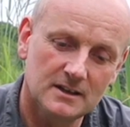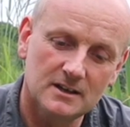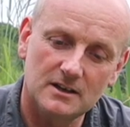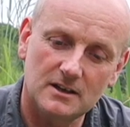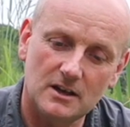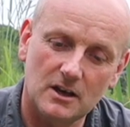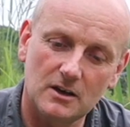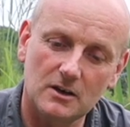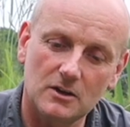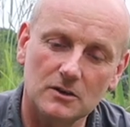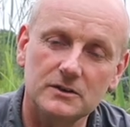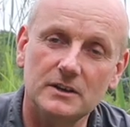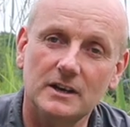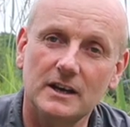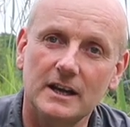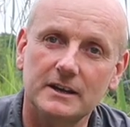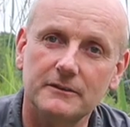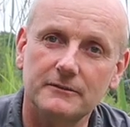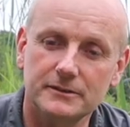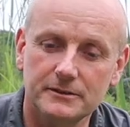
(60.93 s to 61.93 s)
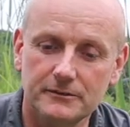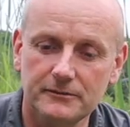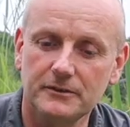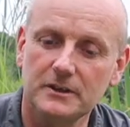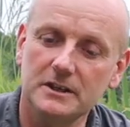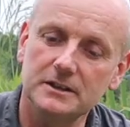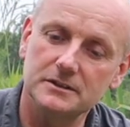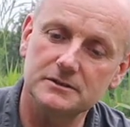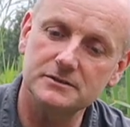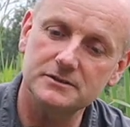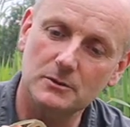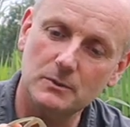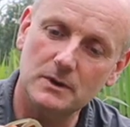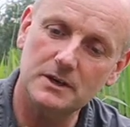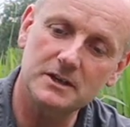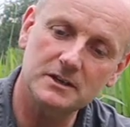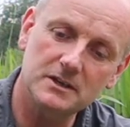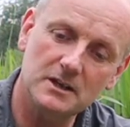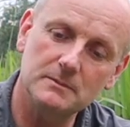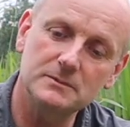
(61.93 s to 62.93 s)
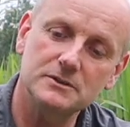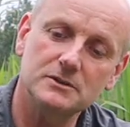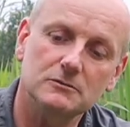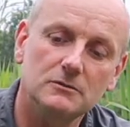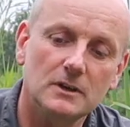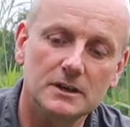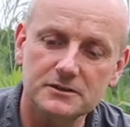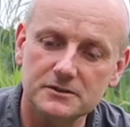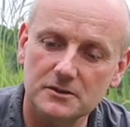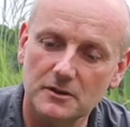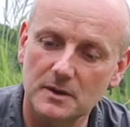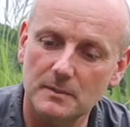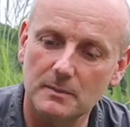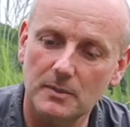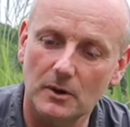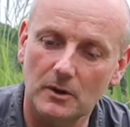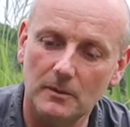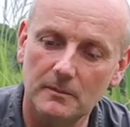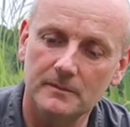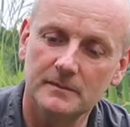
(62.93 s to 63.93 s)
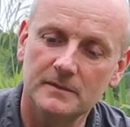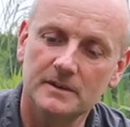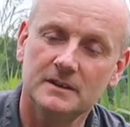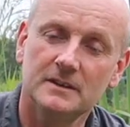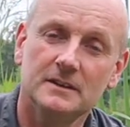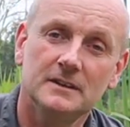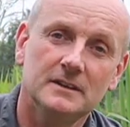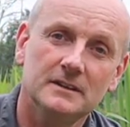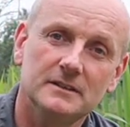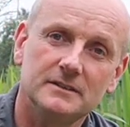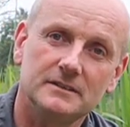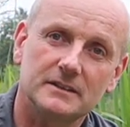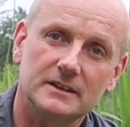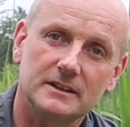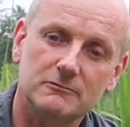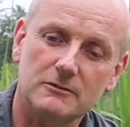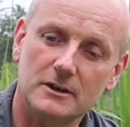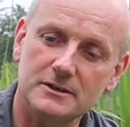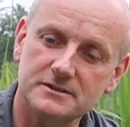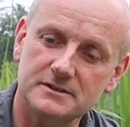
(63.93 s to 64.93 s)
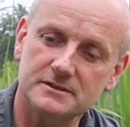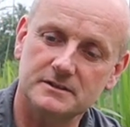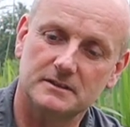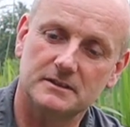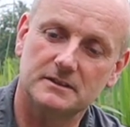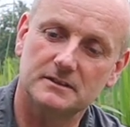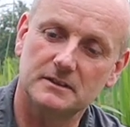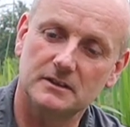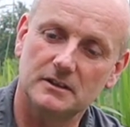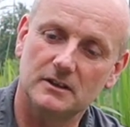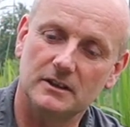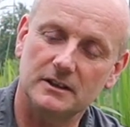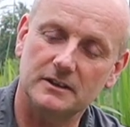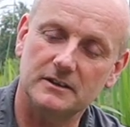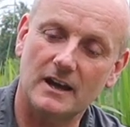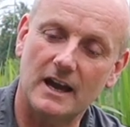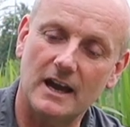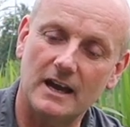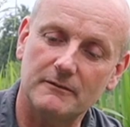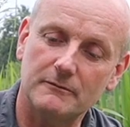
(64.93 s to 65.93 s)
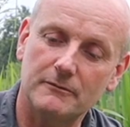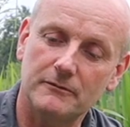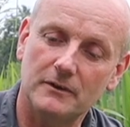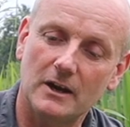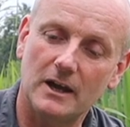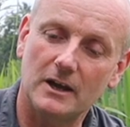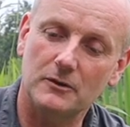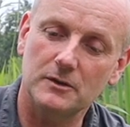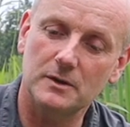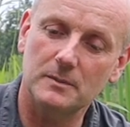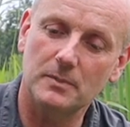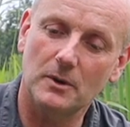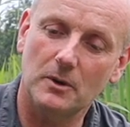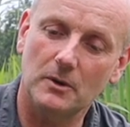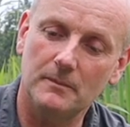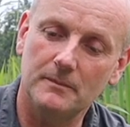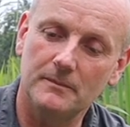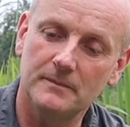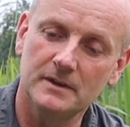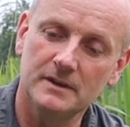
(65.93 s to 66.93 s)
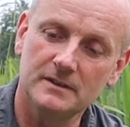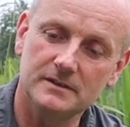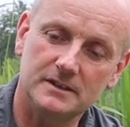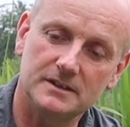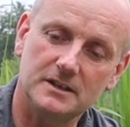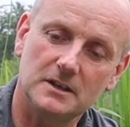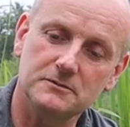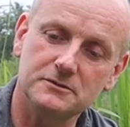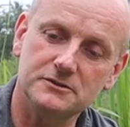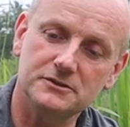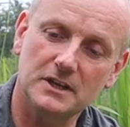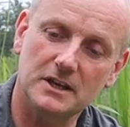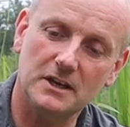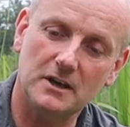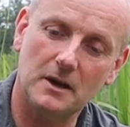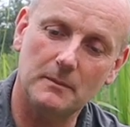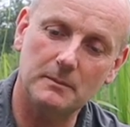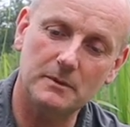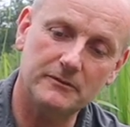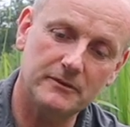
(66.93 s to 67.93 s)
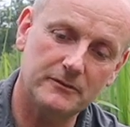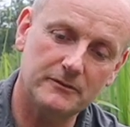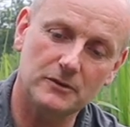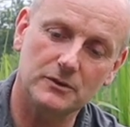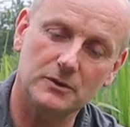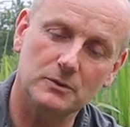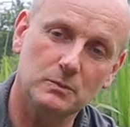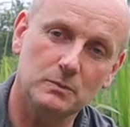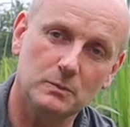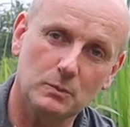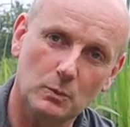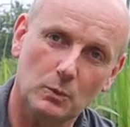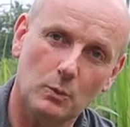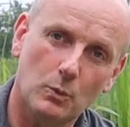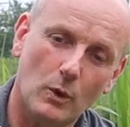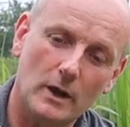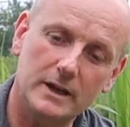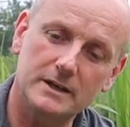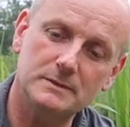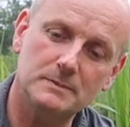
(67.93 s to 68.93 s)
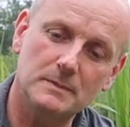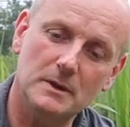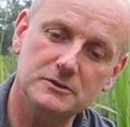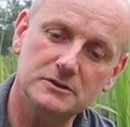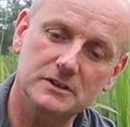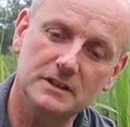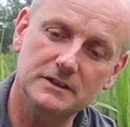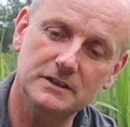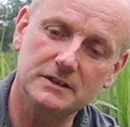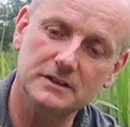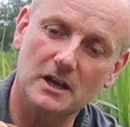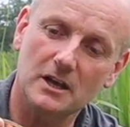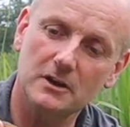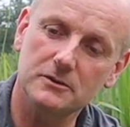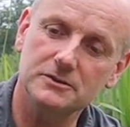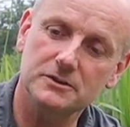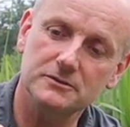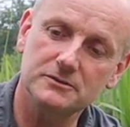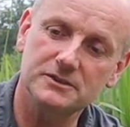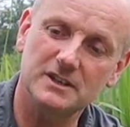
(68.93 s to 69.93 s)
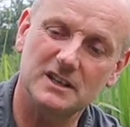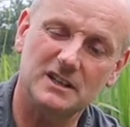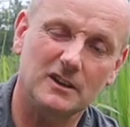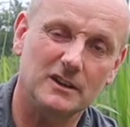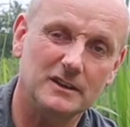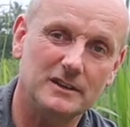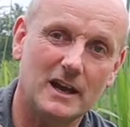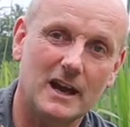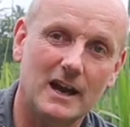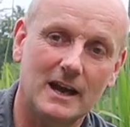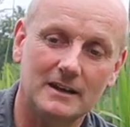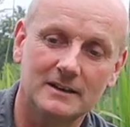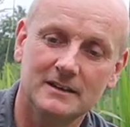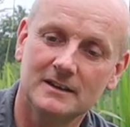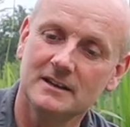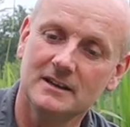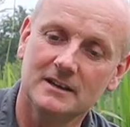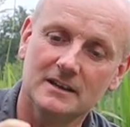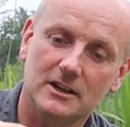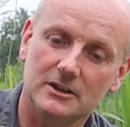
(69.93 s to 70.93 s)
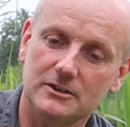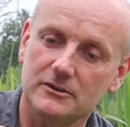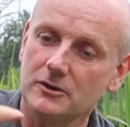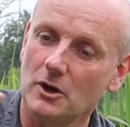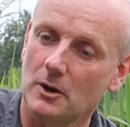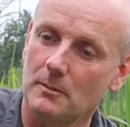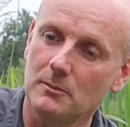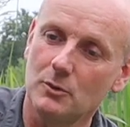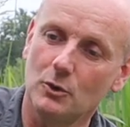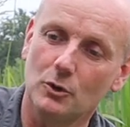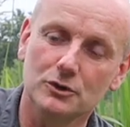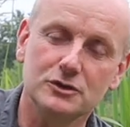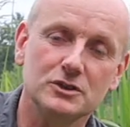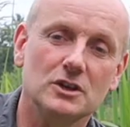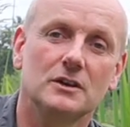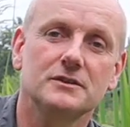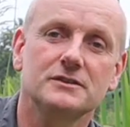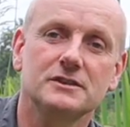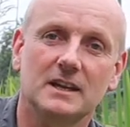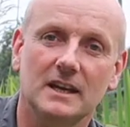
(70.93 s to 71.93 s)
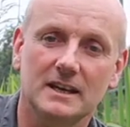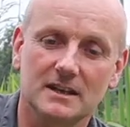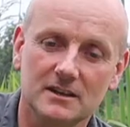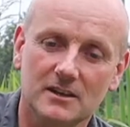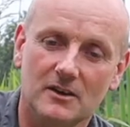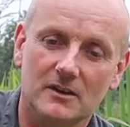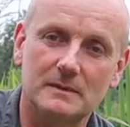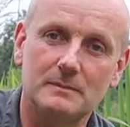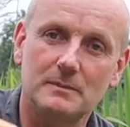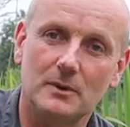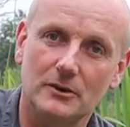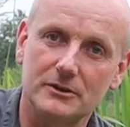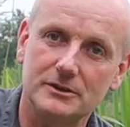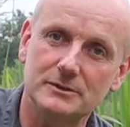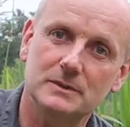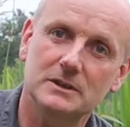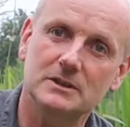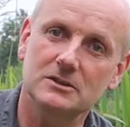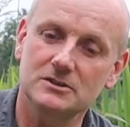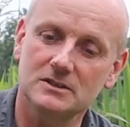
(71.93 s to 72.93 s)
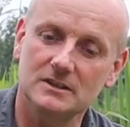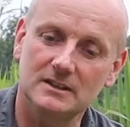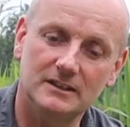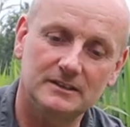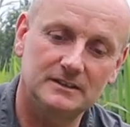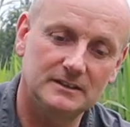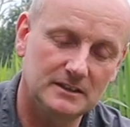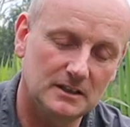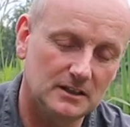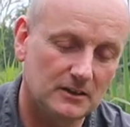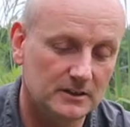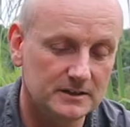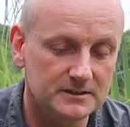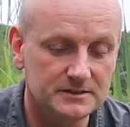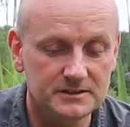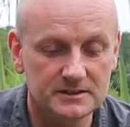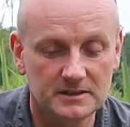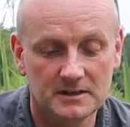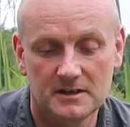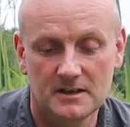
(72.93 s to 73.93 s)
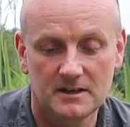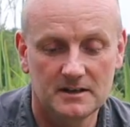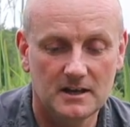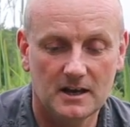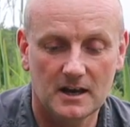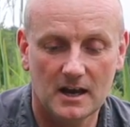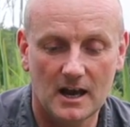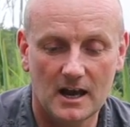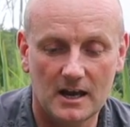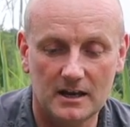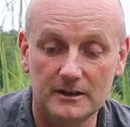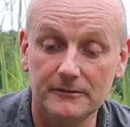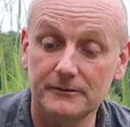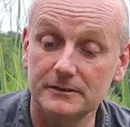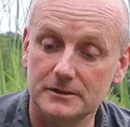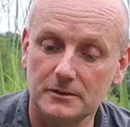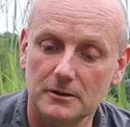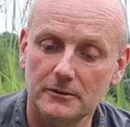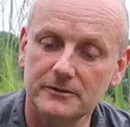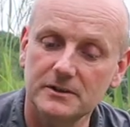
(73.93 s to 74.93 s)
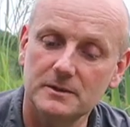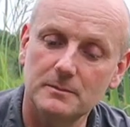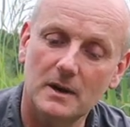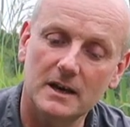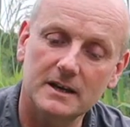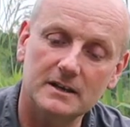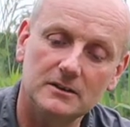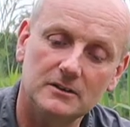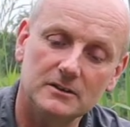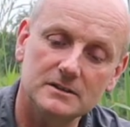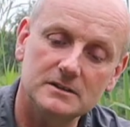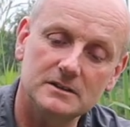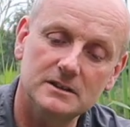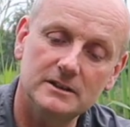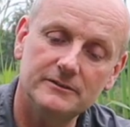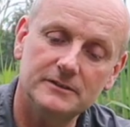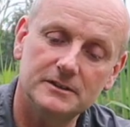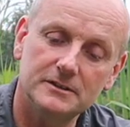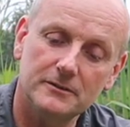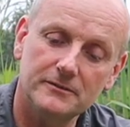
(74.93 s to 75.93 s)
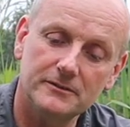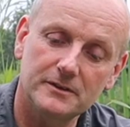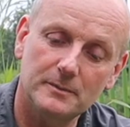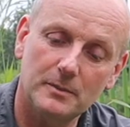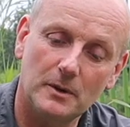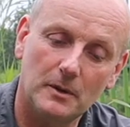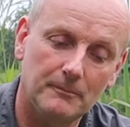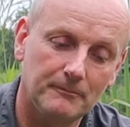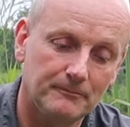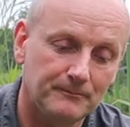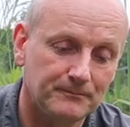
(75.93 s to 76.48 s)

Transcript: along the length of the feeder. So when they come to rest on the bottom, they rest like that, flat on the bottom. They don't sit up. If they've got the weight mostly in the nose, they'll sit like that, and you've got more chance of getting line bites because your line's lifted off, your main line's lifted off the bottom.